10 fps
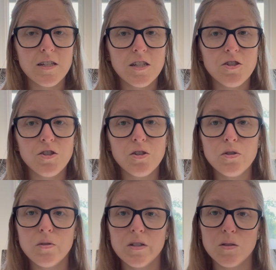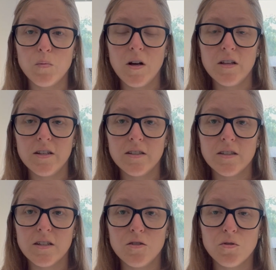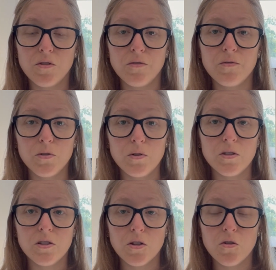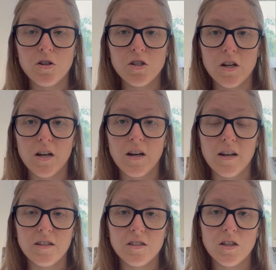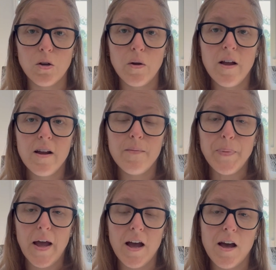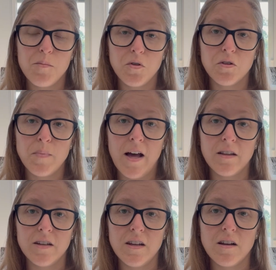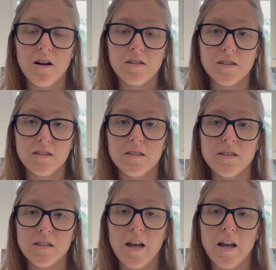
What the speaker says: tissue as well as control fluid secretion. And so that abnormality causes